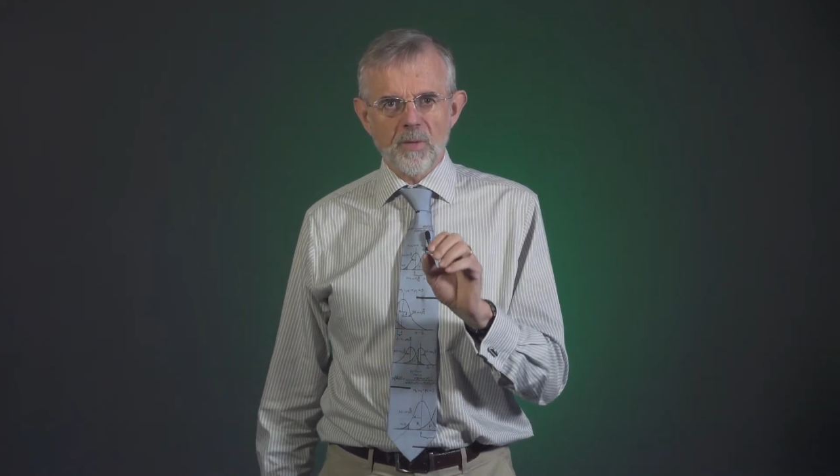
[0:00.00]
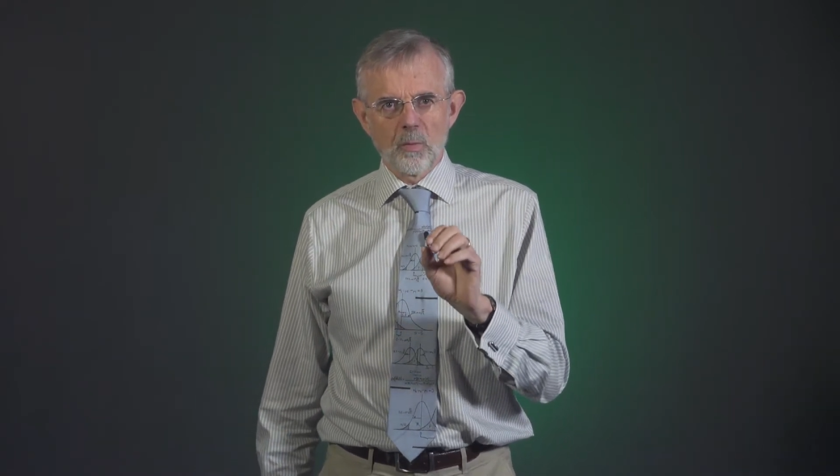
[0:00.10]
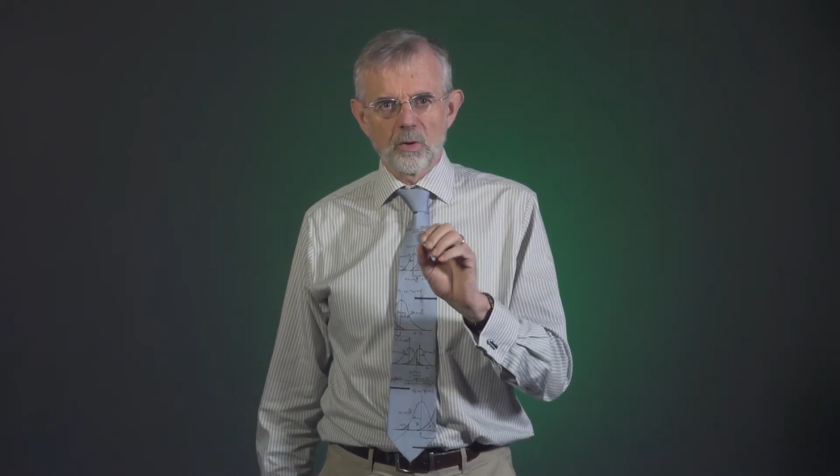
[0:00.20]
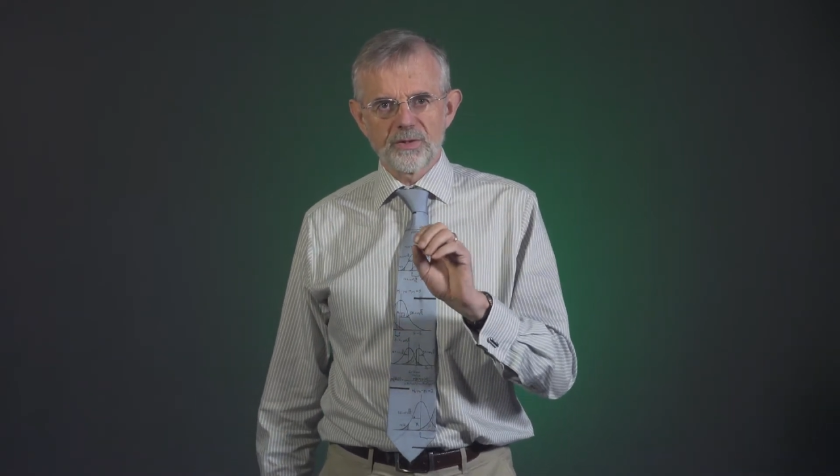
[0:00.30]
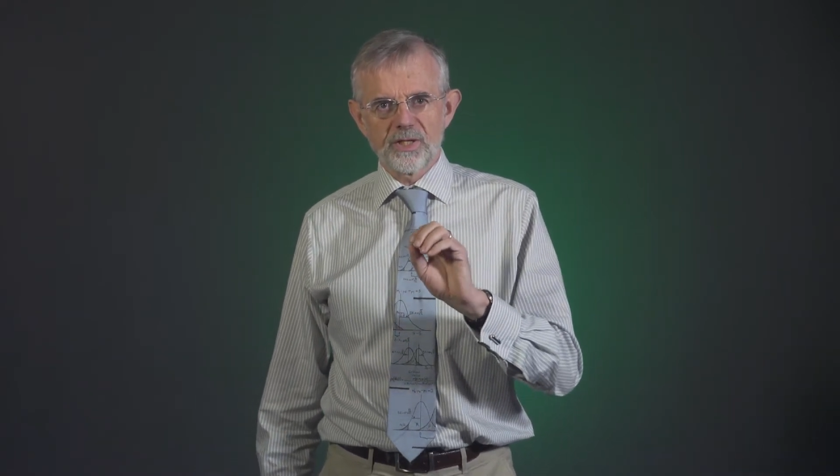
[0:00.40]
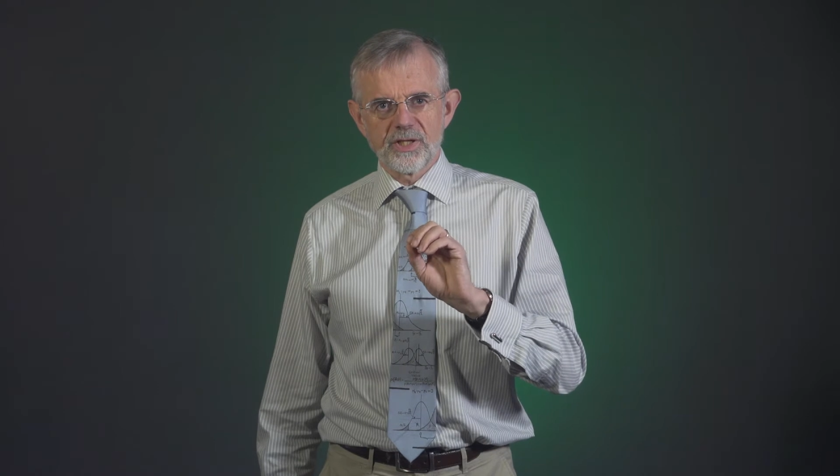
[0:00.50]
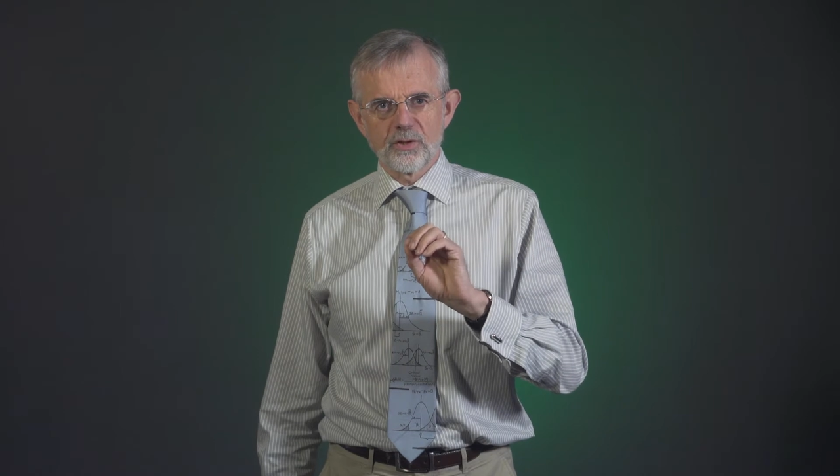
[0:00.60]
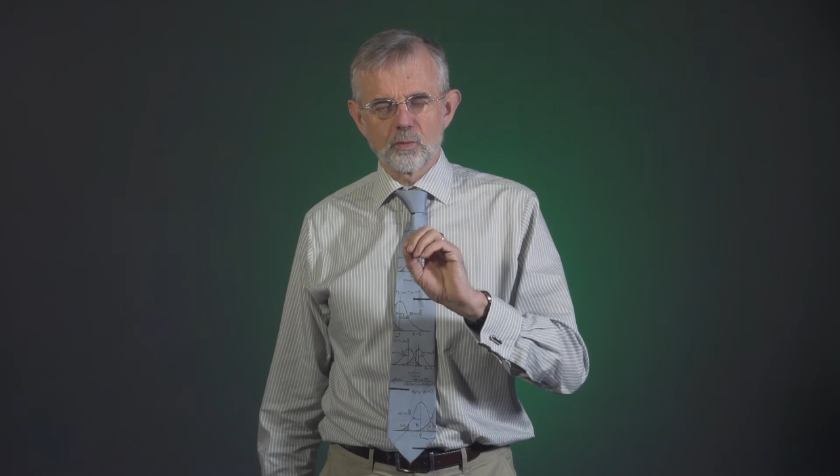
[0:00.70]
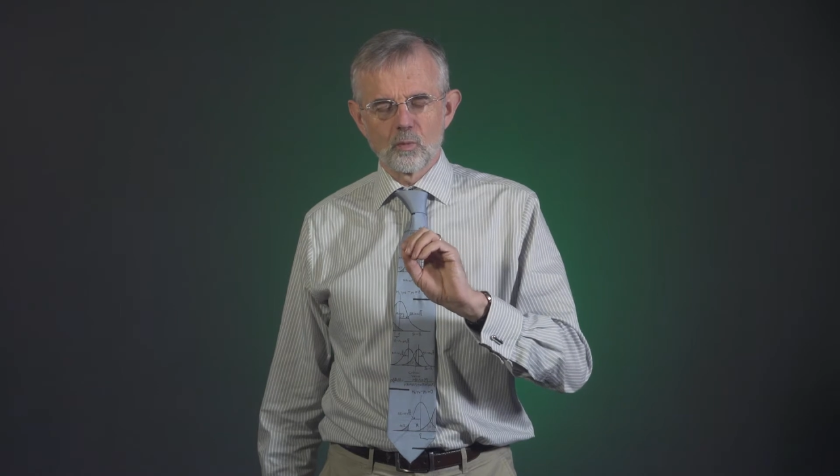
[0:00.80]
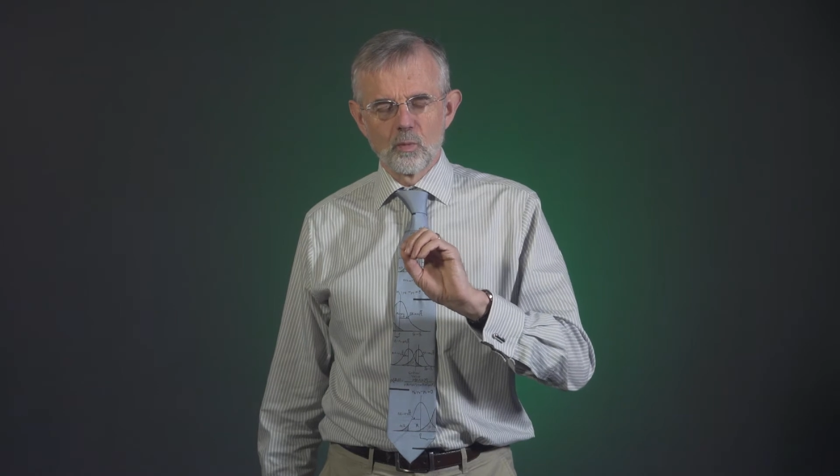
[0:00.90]
And what this
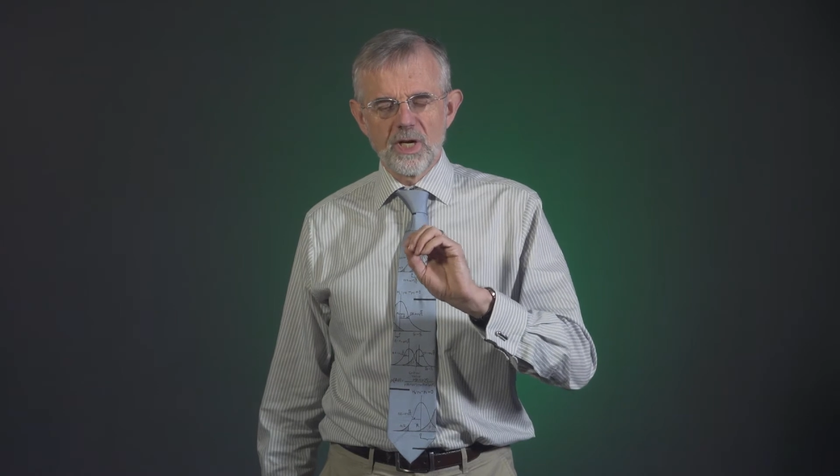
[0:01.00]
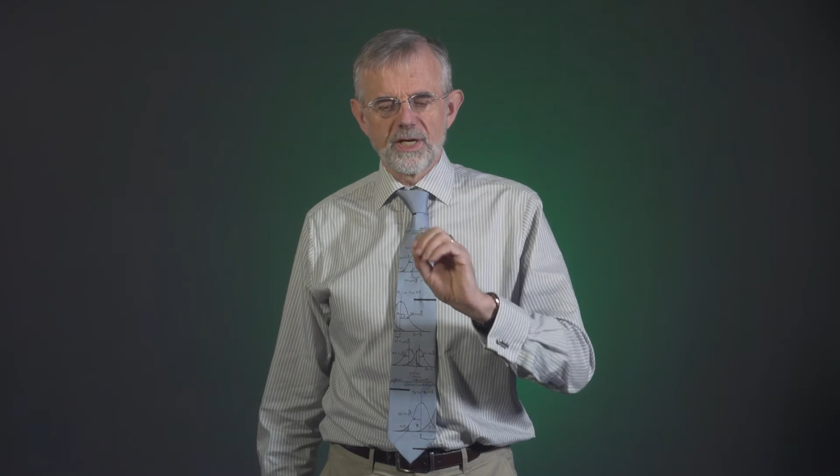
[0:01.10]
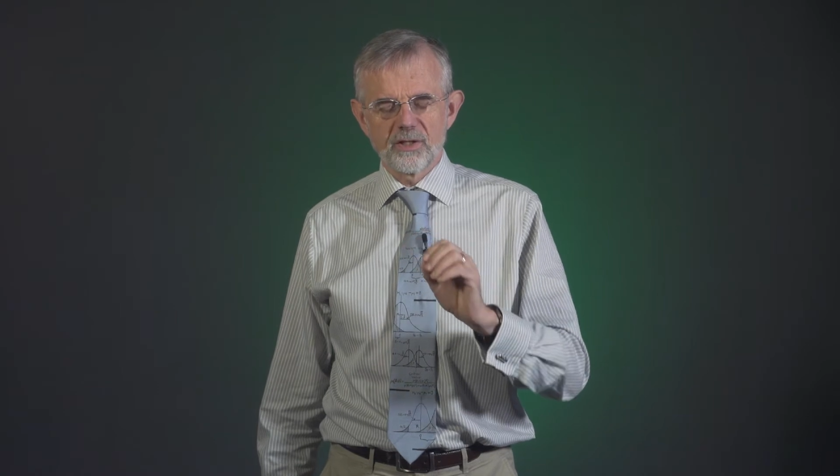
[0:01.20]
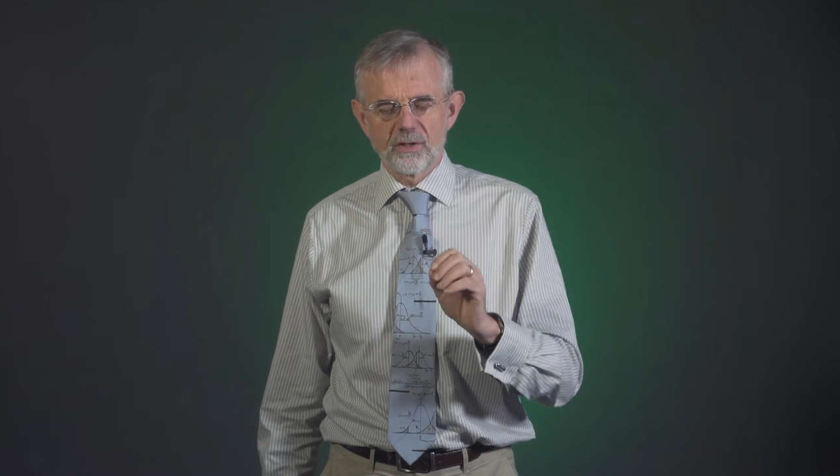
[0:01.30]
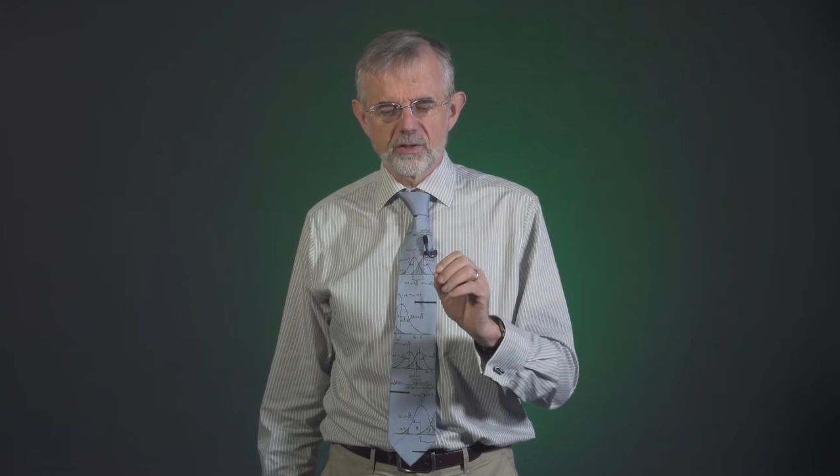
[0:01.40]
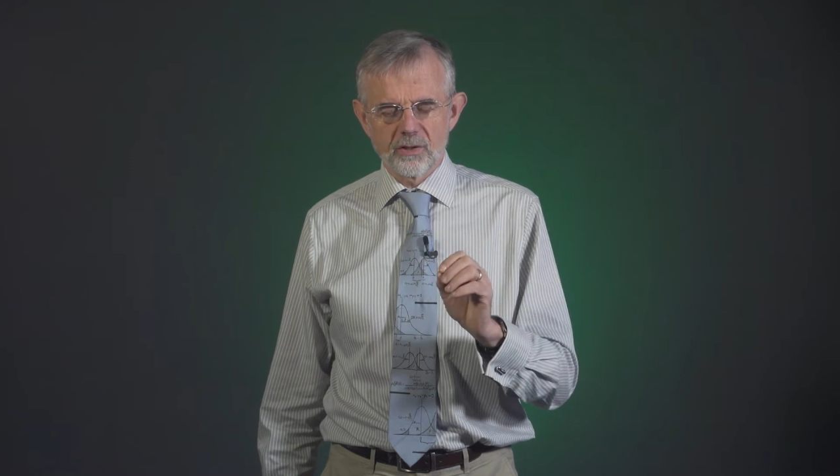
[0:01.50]
is really